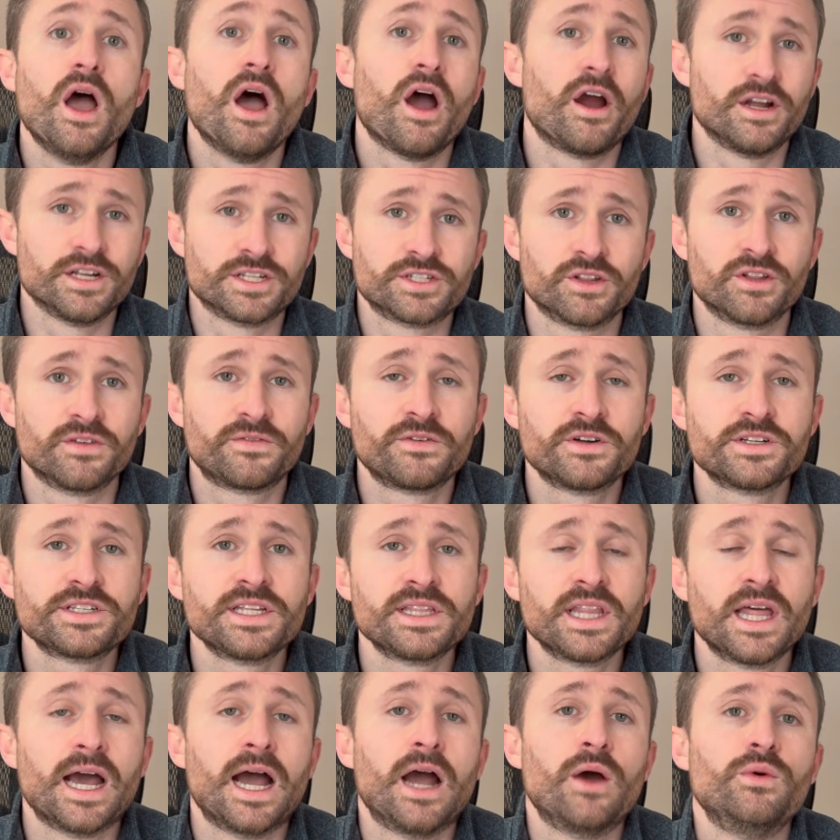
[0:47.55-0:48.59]
All right, so the first
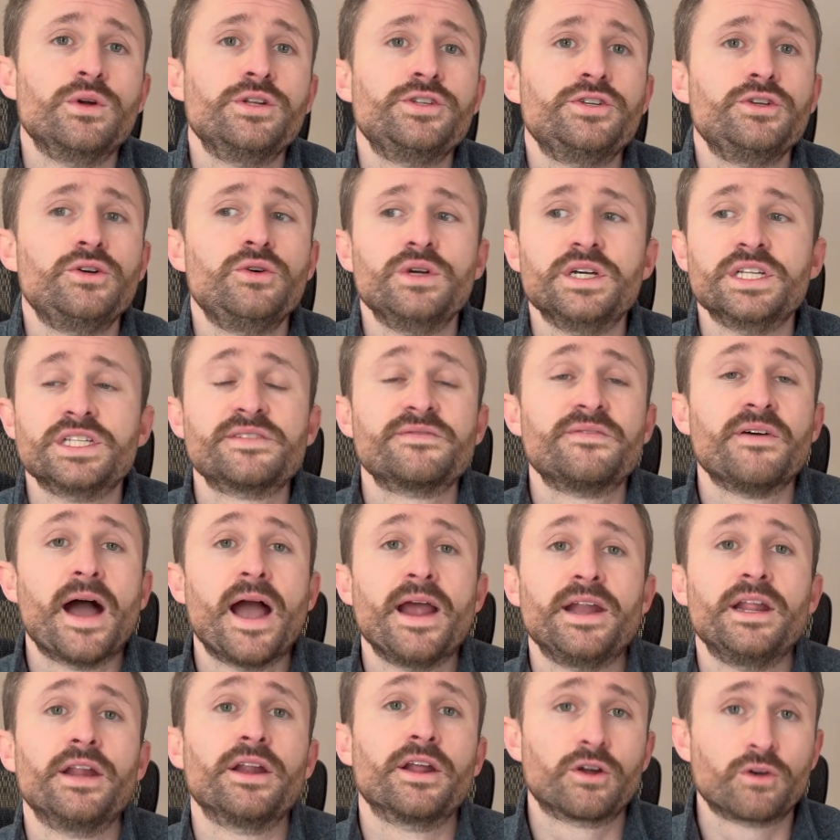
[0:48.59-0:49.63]
thing that I would do is
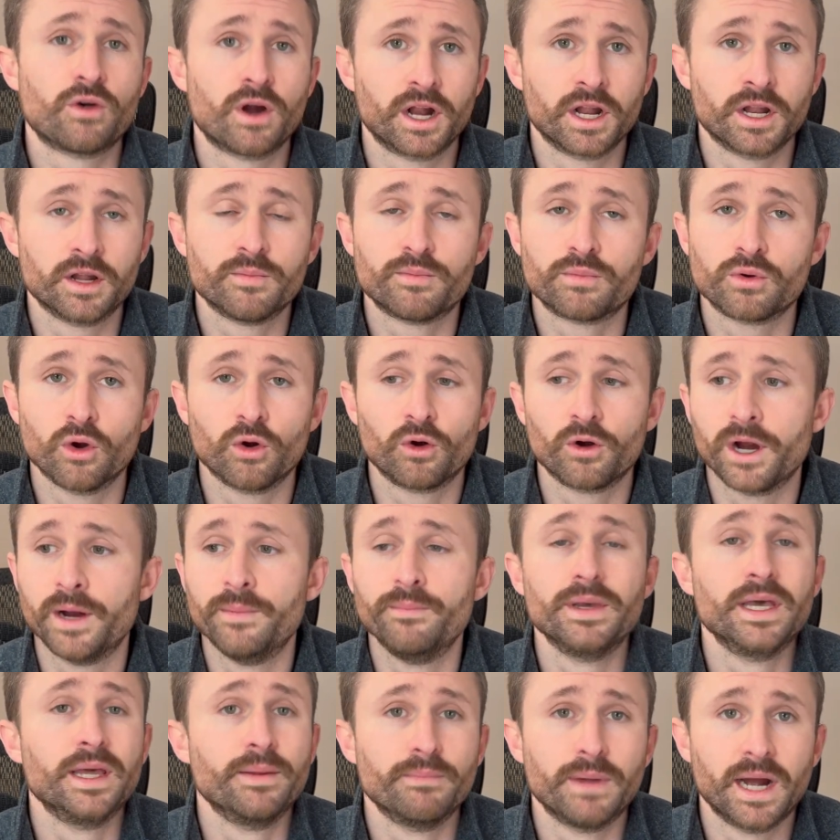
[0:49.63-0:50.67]
find an accredited
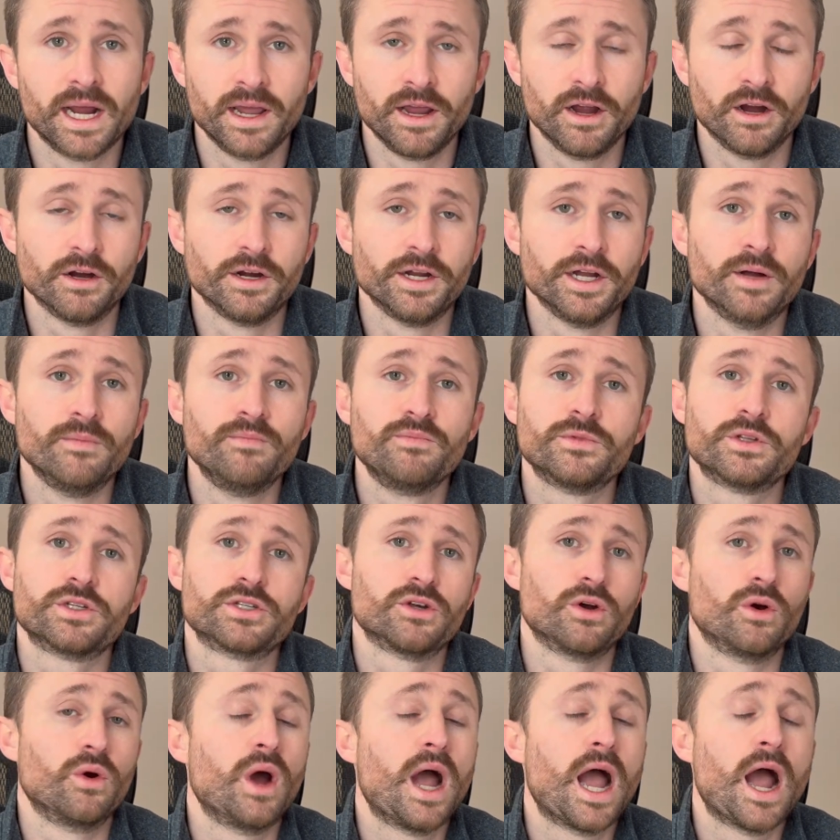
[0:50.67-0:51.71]
program in my area.
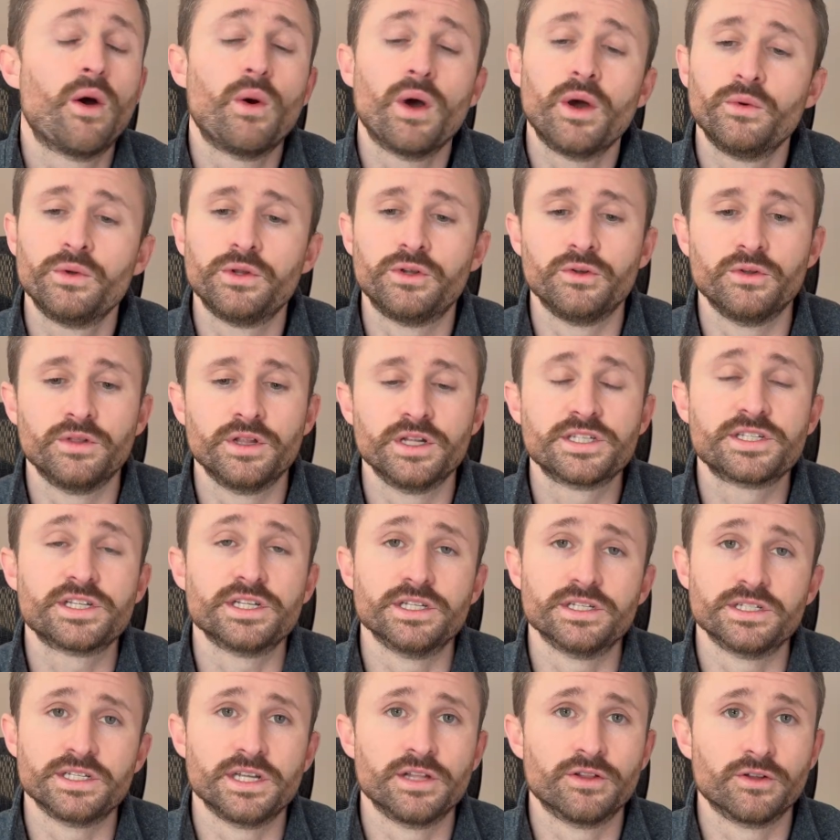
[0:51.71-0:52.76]
So how I would do this
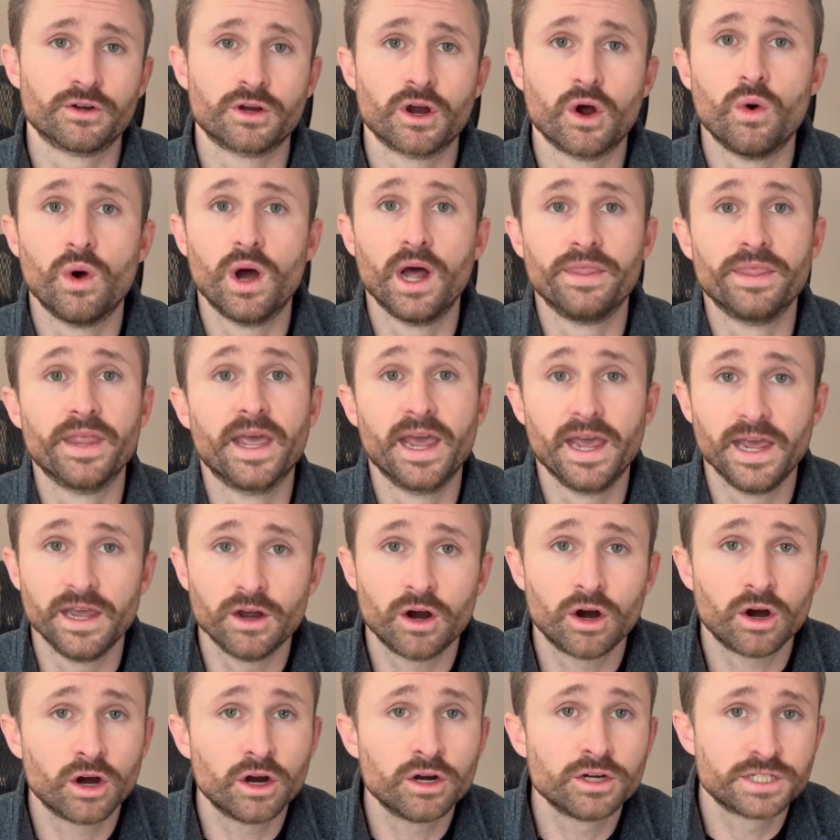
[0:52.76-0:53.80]
is either go on the
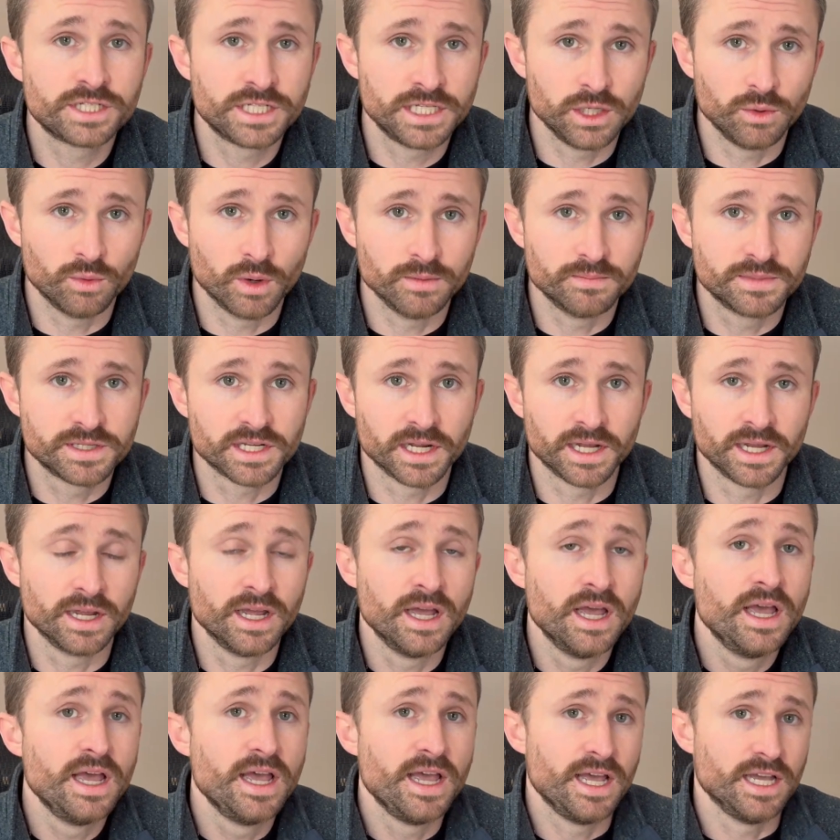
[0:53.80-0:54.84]
ARRT website
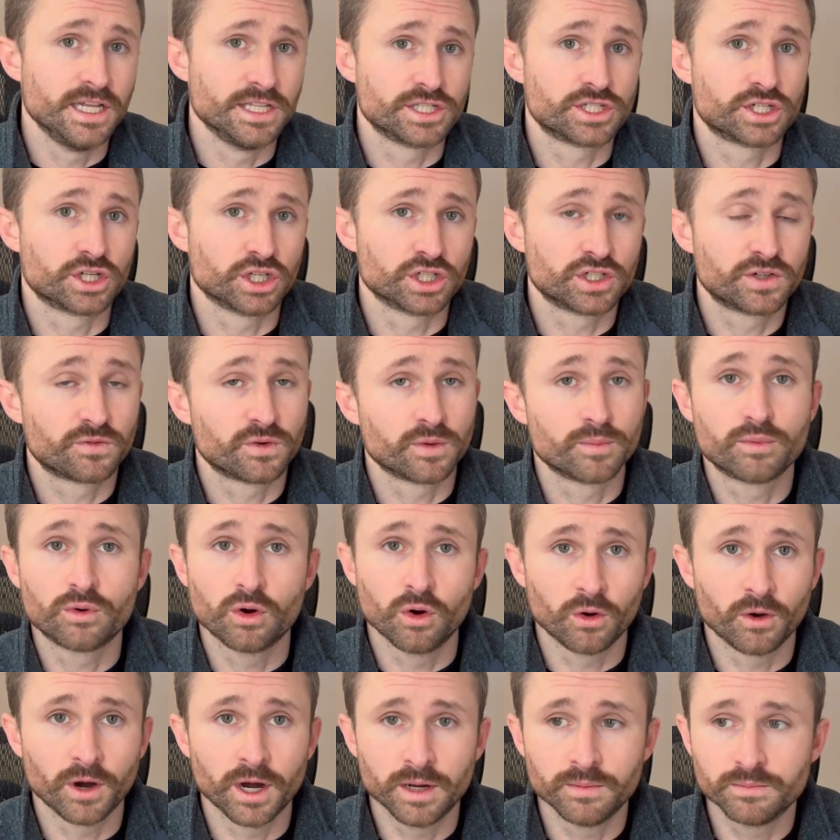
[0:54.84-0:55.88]
and search for
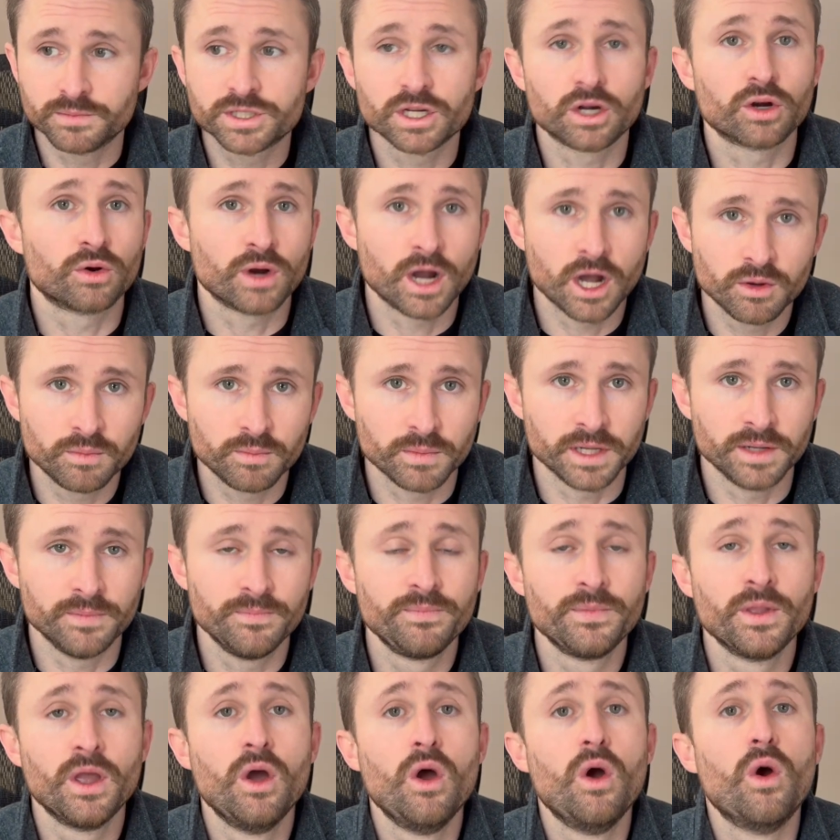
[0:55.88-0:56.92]
programs around me,
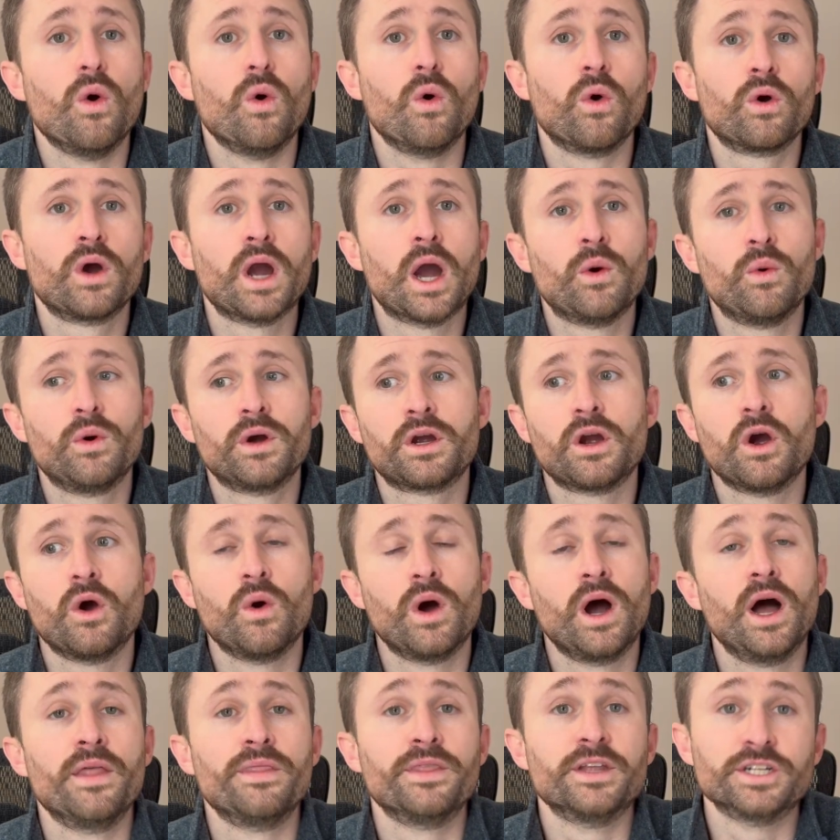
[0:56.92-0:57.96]
or I will go
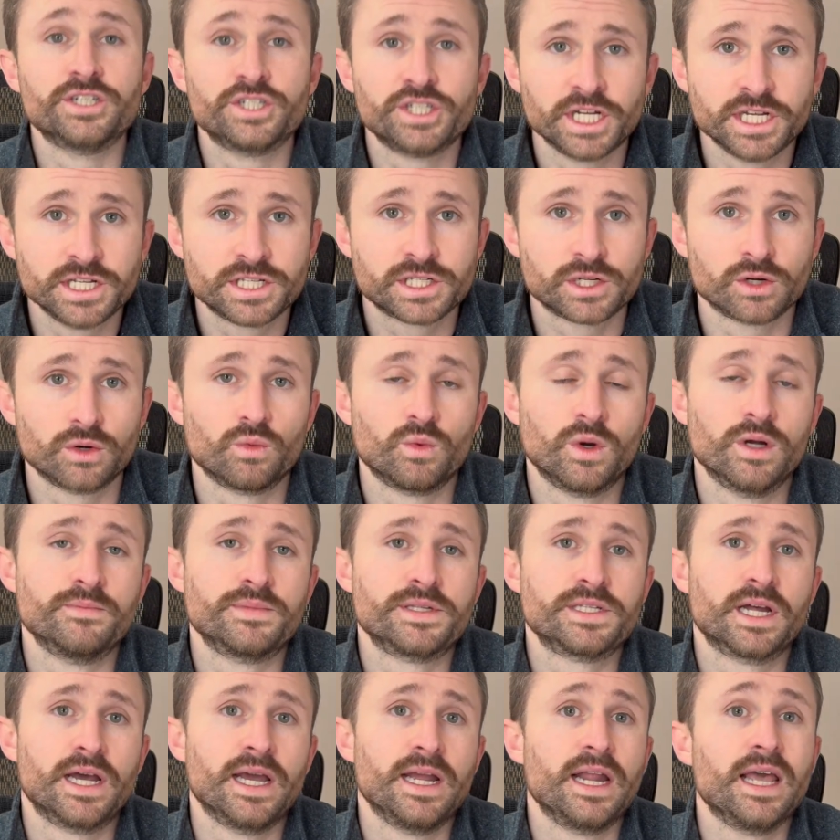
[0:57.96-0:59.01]
on the JCERT
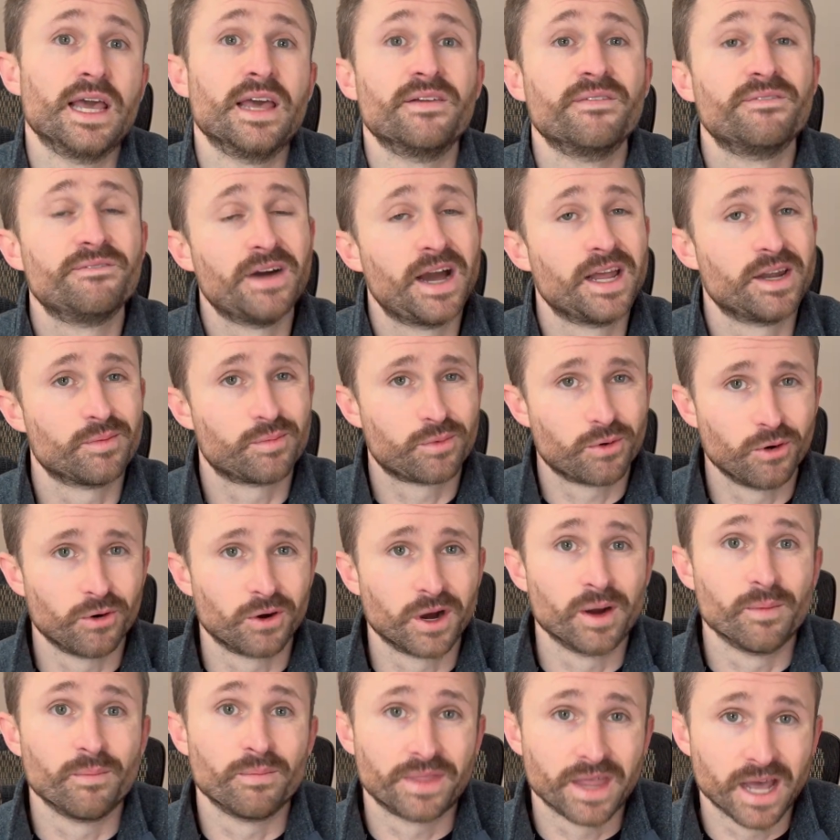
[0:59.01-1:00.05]
website and find a
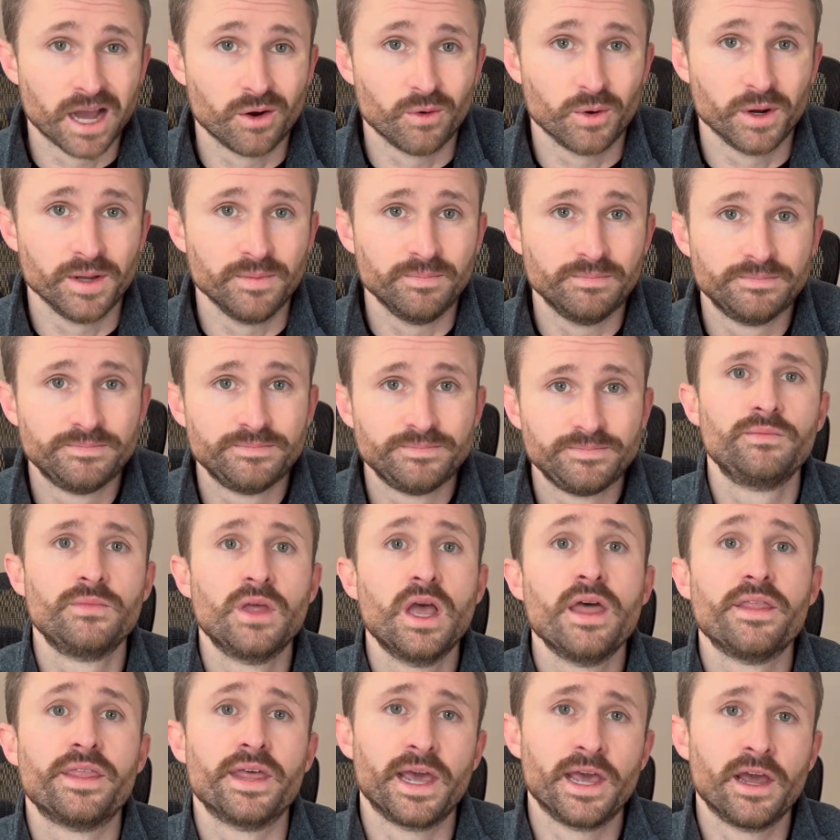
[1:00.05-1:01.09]
program that way.
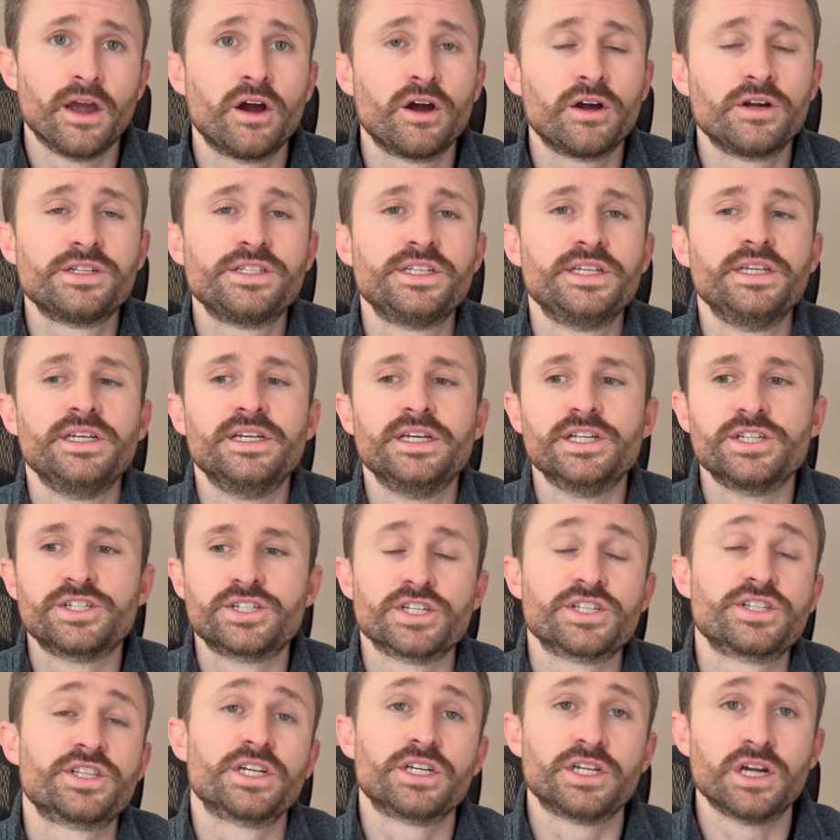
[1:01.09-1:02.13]
The ARRT is
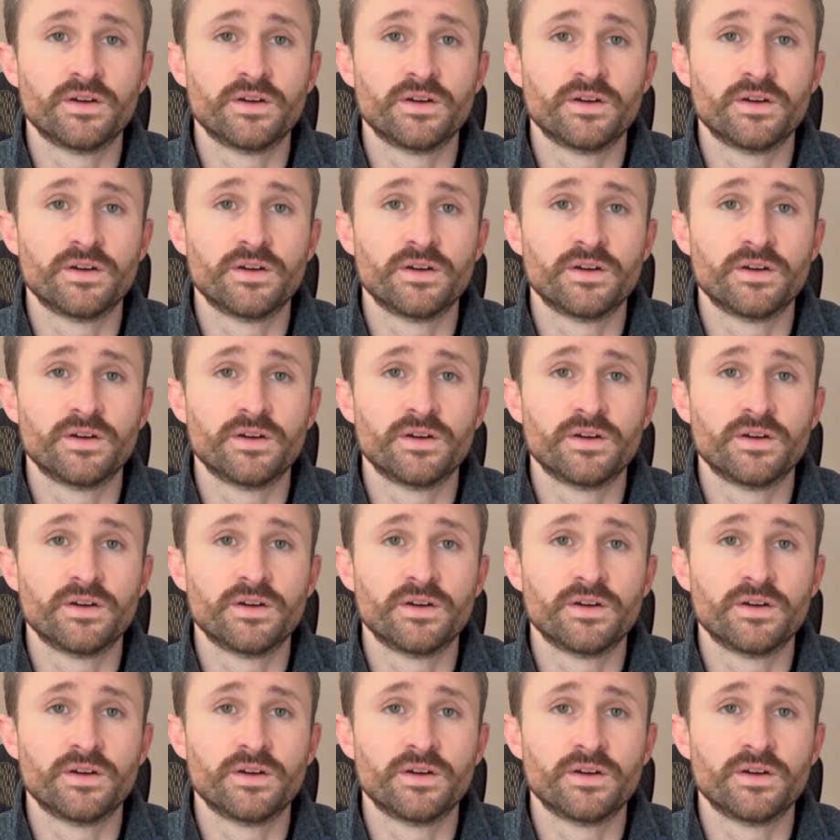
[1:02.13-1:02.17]
just the